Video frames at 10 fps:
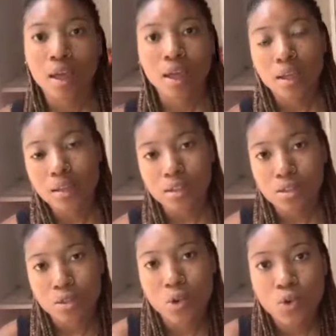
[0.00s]
In
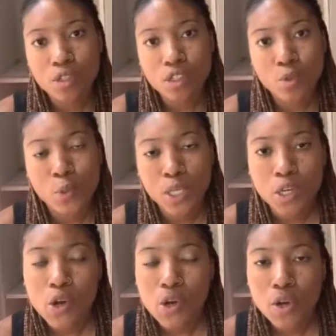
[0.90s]
this course, we
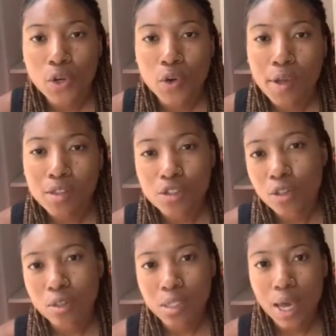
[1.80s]
are going to
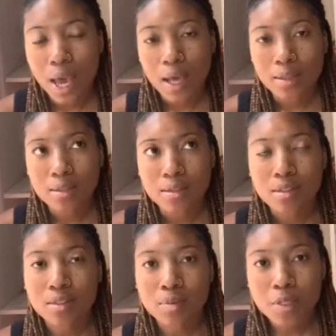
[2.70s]
look at
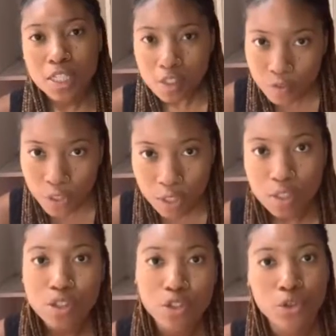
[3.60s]
specifically
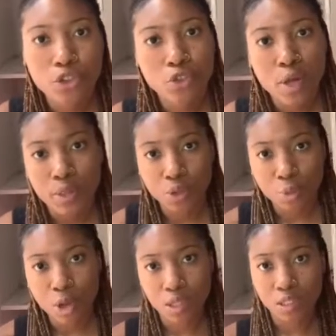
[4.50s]
social
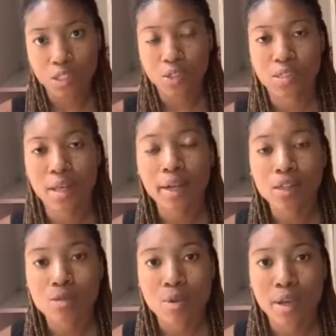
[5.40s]
anthropology because that
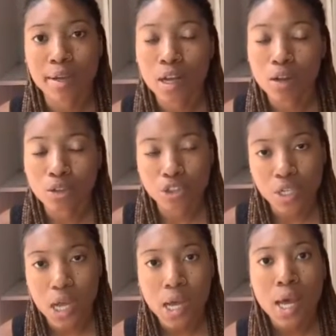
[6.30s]
is where
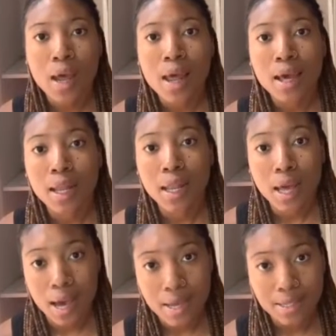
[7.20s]
culture
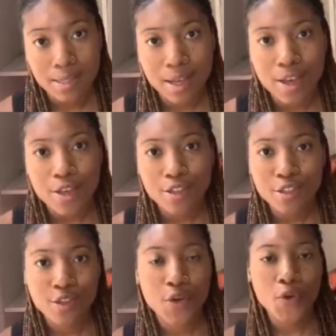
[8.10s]
lies.
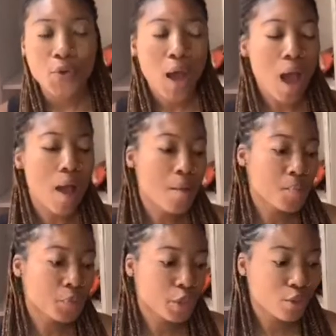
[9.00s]

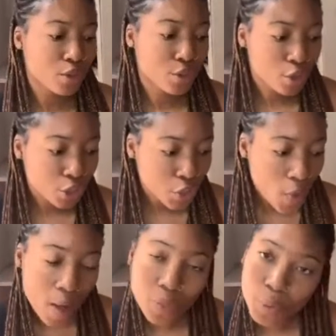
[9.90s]
Social
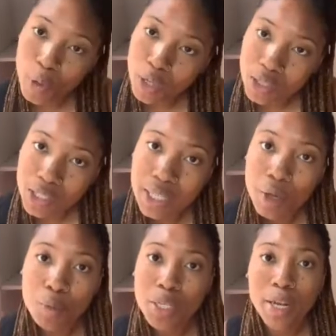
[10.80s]
anthropology can
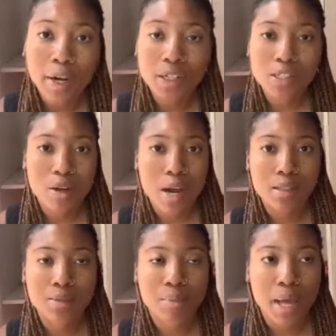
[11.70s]
be
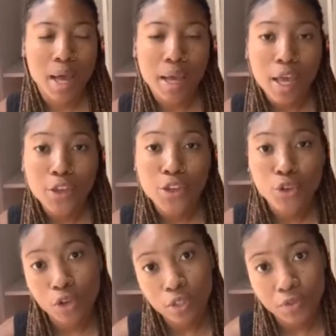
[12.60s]
characterized by
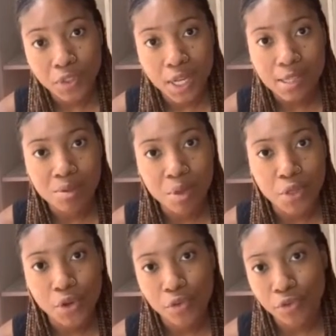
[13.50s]
ethnography as a
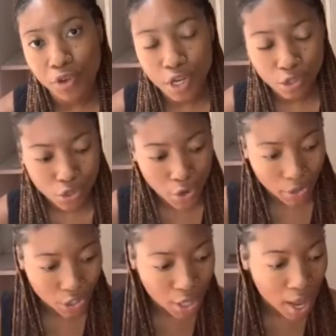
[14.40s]
method of research.